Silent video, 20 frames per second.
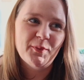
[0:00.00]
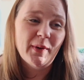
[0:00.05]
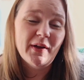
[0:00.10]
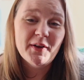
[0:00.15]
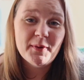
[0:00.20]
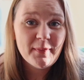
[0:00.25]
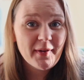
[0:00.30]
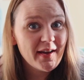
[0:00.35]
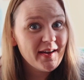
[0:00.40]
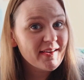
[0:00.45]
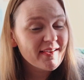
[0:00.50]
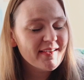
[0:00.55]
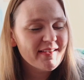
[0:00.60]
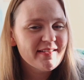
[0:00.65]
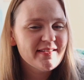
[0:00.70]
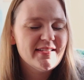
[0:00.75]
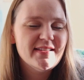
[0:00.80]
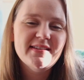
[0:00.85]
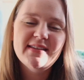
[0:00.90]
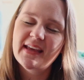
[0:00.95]
Welcome back.
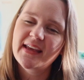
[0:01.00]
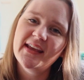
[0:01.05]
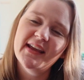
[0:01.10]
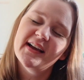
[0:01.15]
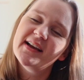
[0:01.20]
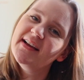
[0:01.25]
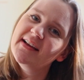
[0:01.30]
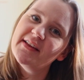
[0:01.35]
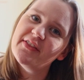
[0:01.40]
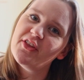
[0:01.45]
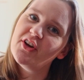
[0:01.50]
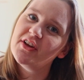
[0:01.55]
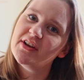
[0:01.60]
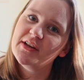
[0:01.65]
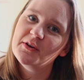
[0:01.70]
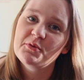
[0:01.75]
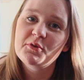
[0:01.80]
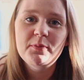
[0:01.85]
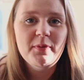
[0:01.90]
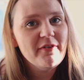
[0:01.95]
Today I thought
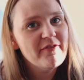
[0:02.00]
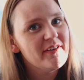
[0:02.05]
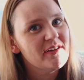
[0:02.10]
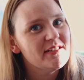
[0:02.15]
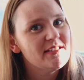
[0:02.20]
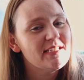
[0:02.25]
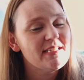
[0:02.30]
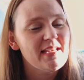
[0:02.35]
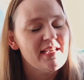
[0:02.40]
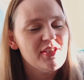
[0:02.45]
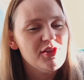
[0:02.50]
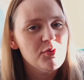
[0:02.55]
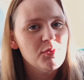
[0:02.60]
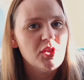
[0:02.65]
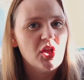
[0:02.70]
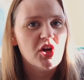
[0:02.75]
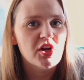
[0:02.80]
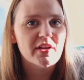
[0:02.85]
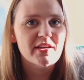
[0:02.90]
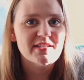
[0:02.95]
it would be fun to take you
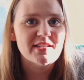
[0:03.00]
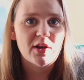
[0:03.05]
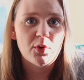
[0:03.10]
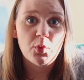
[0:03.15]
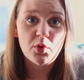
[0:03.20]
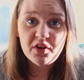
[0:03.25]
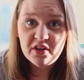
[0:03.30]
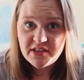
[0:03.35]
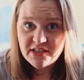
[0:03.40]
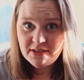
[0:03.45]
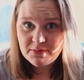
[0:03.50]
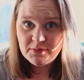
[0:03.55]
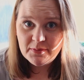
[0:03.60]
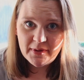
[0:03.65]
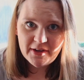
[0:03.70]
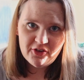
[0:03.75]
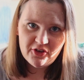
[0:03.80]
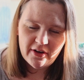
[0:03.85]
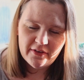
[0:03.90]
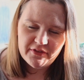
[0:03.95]
along as I work on some of
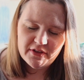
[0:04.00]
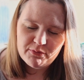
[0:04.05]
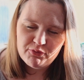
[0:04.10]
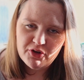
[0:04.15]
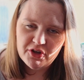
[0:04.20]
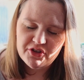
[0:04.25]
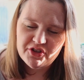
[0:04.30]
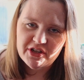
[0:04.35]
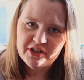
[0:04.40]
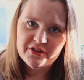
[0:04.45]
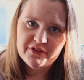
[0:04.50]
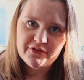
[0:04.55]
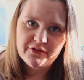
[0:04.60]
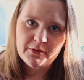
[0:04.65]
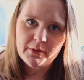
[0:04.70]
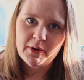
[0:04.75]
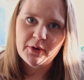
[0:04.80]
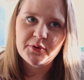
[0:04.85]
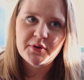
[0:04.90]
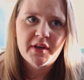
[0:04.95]
my crafty projects
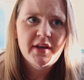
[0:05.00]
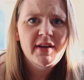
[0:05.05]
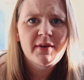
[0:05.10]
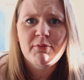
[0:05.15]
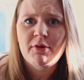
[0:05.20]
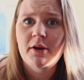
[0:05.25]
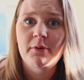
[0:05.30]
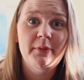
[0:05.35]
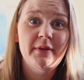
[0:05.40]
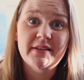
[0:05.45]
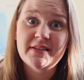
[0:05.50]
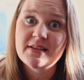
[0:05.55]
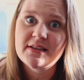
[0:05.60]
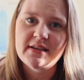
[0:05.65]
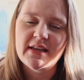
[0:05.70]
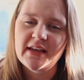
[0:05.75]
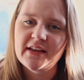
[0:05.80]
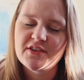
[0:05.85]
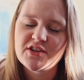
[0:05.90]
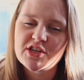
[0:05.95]
throughout probably
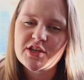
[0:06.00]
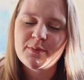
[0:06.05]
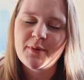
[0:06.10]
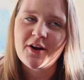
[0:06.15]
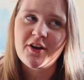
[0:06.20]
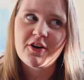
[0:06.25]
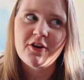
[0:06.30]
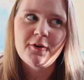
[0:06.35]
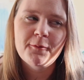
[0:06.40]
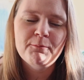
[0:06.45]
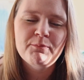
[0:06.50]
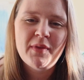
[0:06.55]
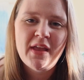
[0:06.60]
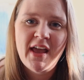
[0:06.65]
today and tomorrow.